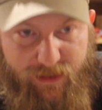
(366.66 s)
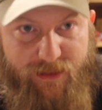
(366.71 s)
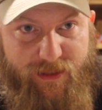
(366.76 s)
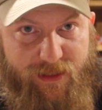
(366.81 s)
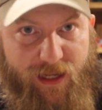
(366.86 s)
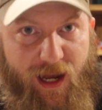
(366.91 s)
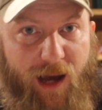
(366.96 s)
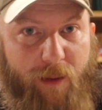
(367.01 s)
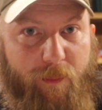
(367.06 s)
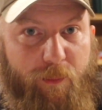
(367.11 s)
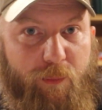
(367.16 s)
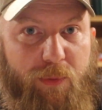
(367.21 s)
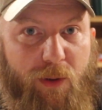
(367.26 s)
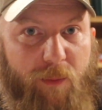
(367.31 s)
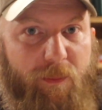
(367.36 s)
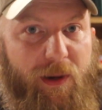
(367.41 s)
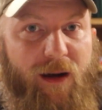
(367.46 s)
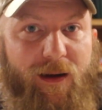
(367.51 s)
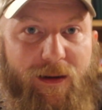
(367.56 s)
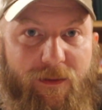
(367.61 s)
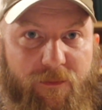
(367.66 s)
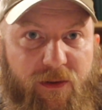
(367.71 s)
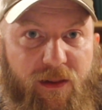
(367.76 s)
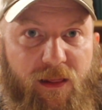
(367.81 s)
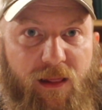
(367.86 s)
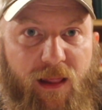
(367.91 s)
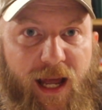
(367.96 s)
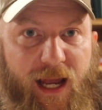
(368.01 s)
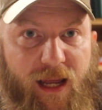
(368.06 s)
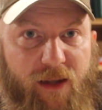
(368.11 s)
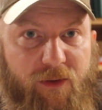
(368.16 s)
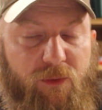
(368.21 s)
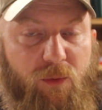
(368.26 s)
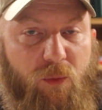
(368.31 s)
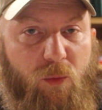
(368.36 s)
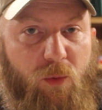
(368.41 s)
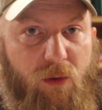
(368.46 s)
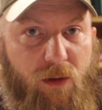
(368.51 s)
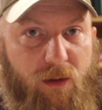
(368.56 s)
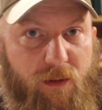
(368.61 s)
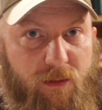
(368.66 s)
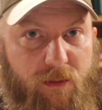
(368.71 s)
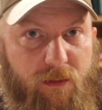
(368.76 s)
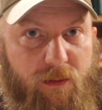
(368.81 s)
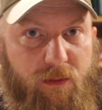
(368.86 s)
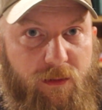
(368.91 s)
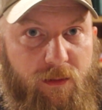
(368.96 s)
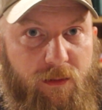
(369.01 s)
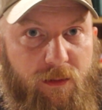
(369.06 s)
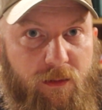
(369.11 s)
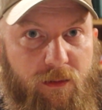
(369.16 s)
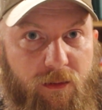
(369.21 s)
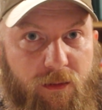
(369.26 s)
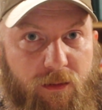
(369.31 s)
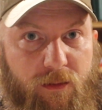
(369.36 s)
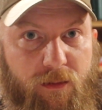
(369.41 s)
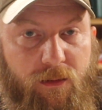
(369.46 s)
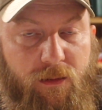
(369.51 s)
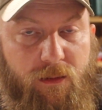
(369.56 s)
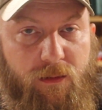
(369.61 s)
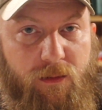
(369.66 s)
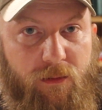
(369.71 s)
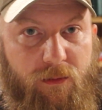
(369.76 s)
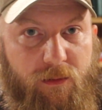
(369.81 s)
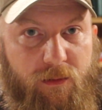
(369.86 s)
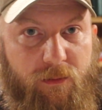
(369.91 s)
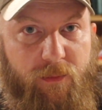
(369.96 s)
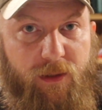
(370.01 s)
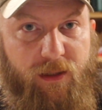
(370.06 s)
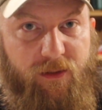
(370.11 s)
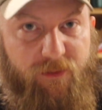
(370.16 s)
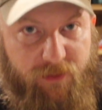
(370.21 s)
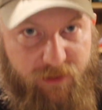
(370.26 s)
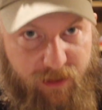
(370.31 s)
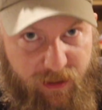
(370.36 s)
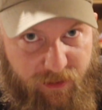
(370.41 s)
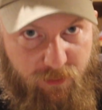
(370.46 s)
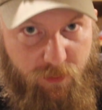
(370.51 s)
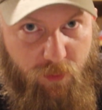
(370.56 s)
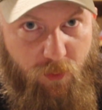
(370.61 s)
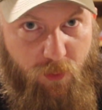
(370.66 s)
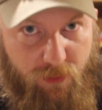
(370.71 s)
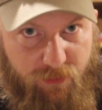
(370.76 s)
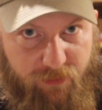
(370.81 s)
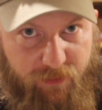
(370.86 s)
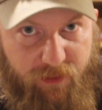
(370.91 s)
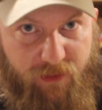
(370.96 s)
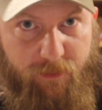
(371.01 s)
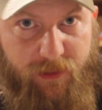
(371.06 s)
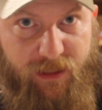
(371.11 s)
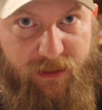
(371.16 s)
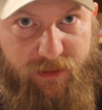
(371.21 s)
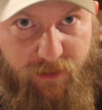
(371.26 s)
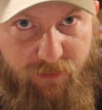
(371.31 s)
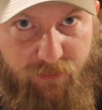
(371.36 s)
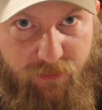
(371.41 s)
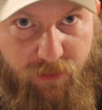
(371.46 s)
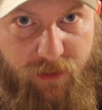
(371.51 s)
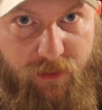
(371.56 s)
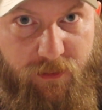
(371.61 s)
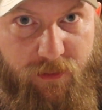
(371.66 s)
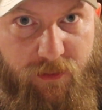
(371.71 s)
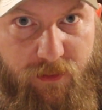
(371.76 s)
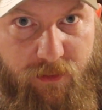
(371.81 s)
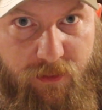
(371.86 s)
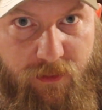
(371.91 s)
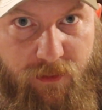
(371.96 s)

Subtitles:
to stop preparing for the last war, because the next war is going to be different.